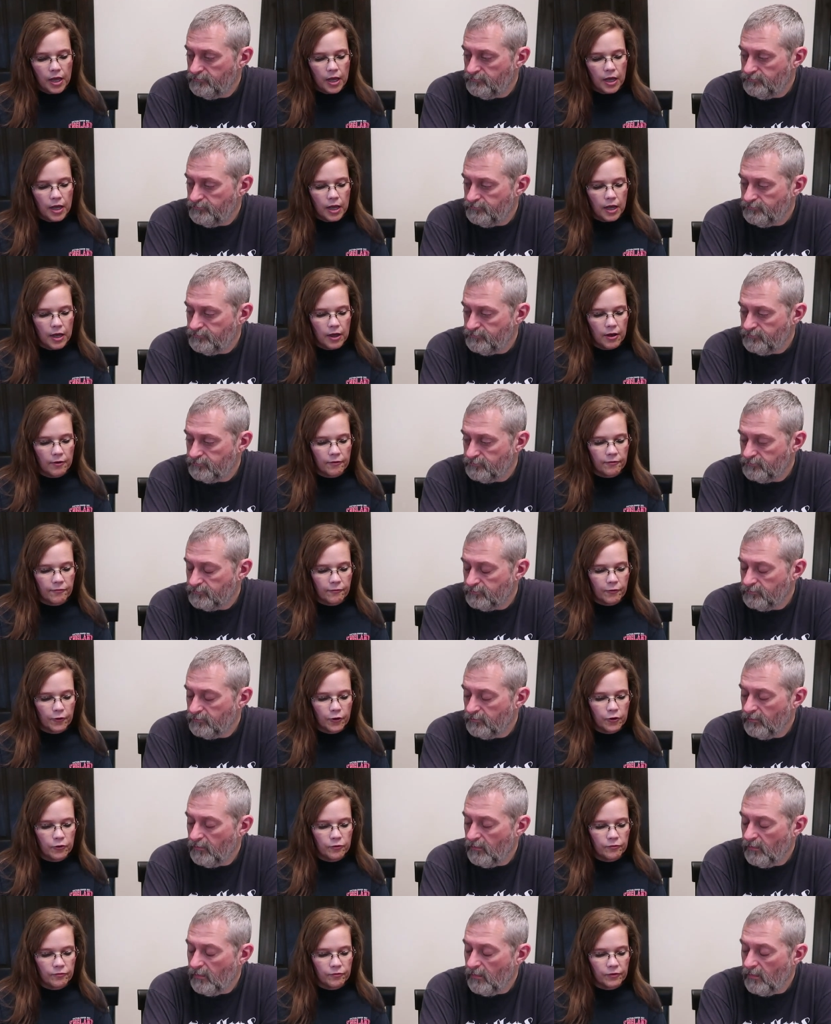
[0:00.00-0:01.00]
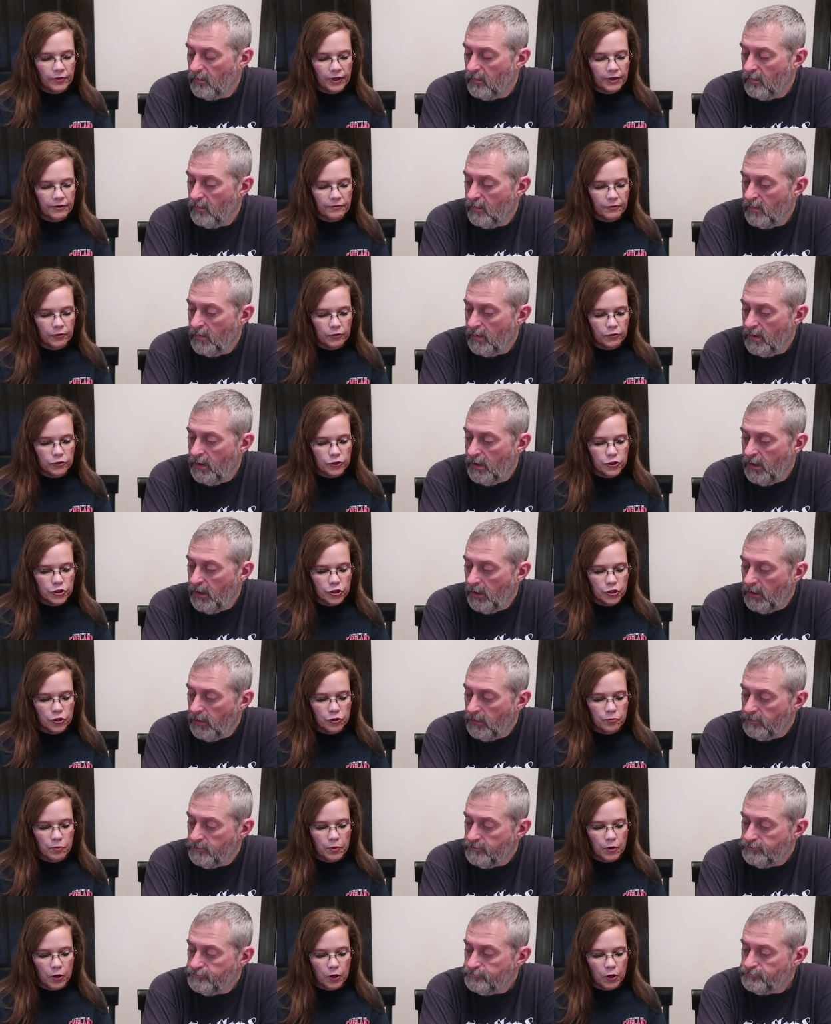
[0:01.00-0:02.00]
Speaker 1: Uh, fruit flavor
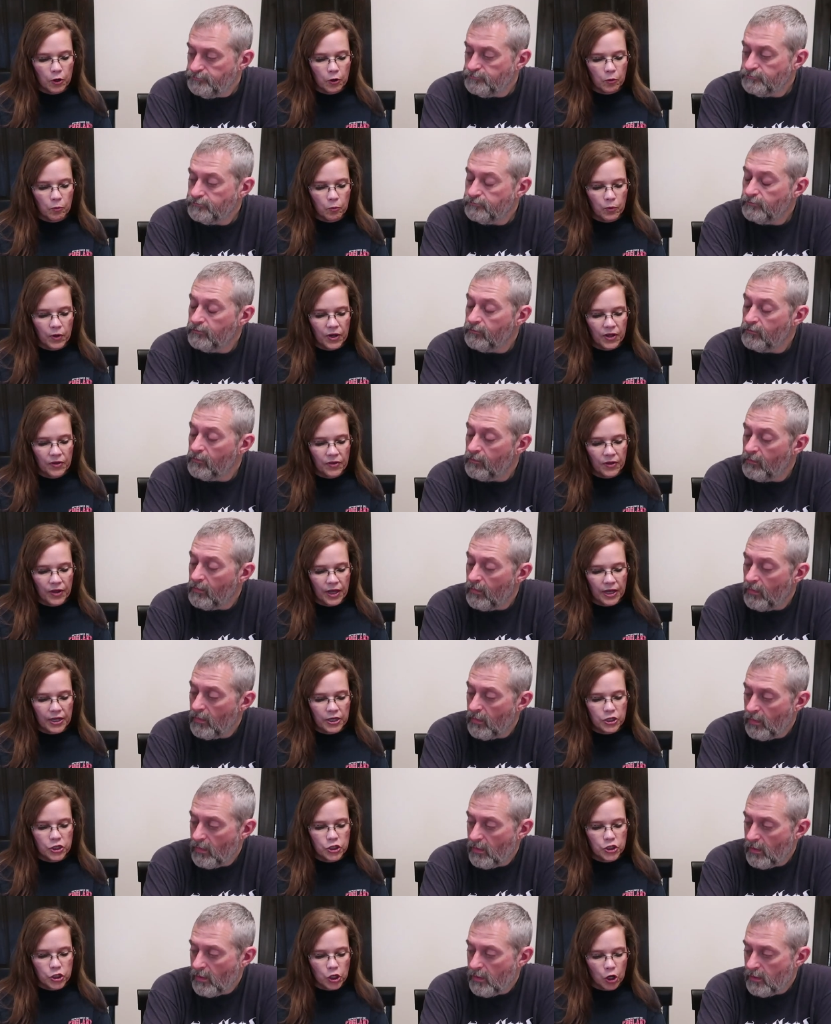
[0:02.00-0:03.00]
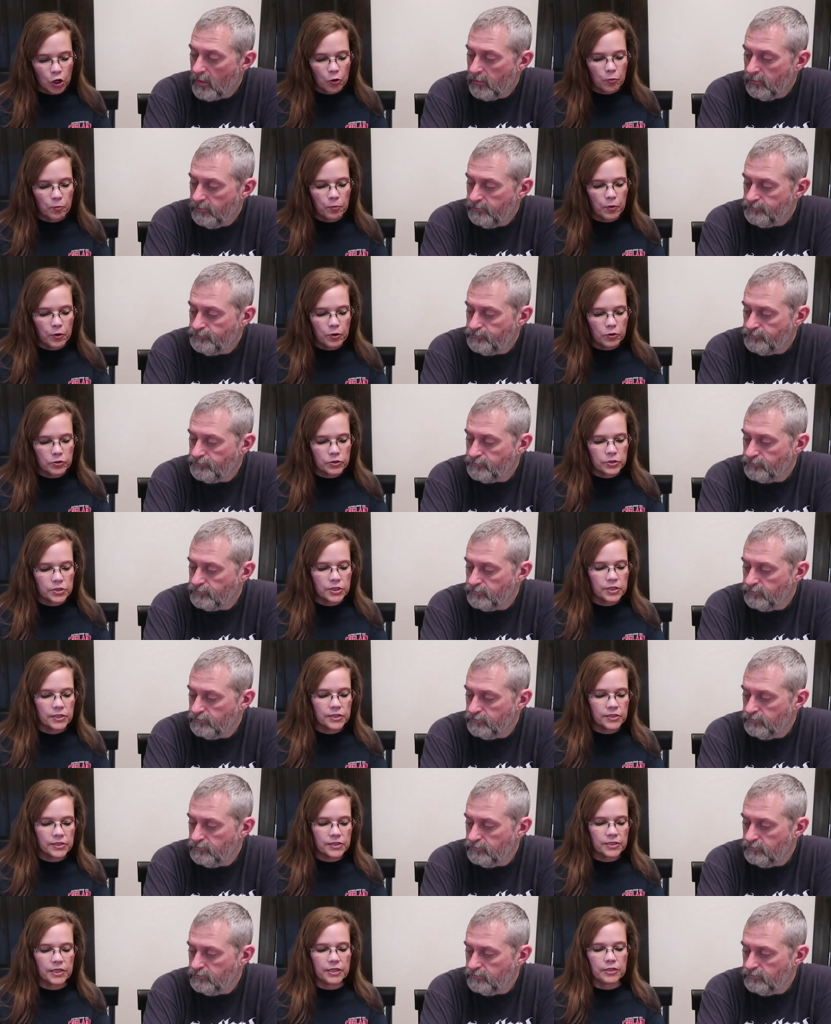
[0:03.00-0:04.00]
chew bar with a sherbet
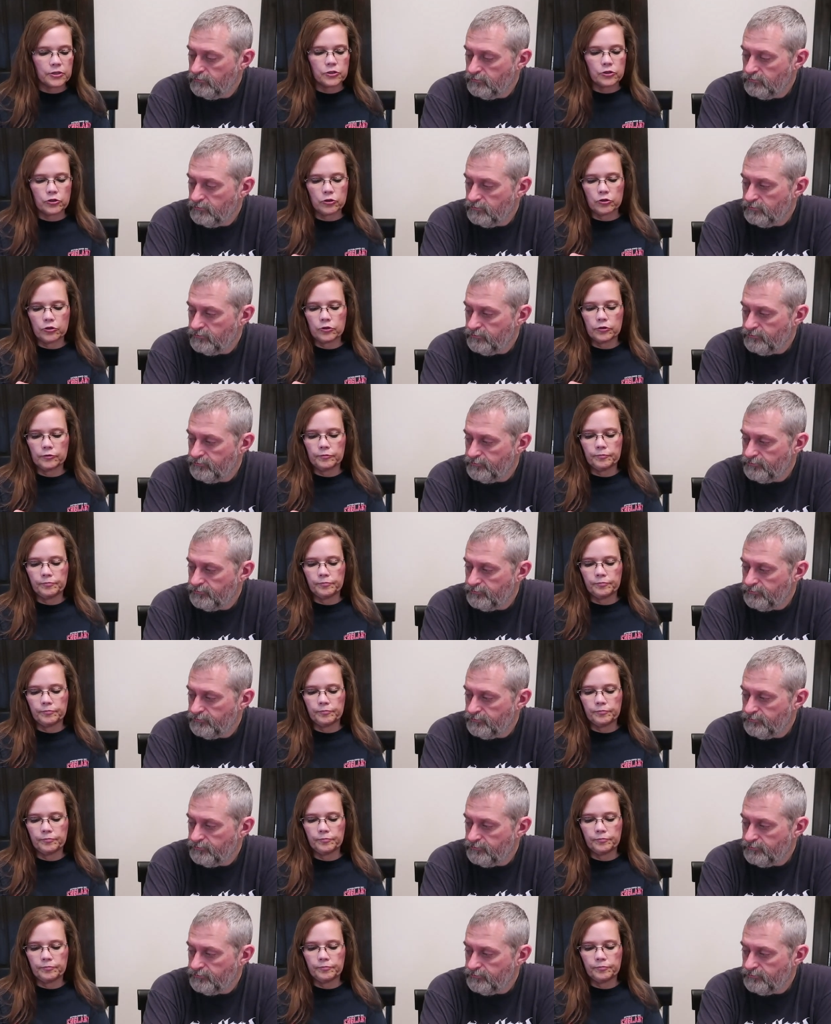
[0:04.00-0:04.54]
center.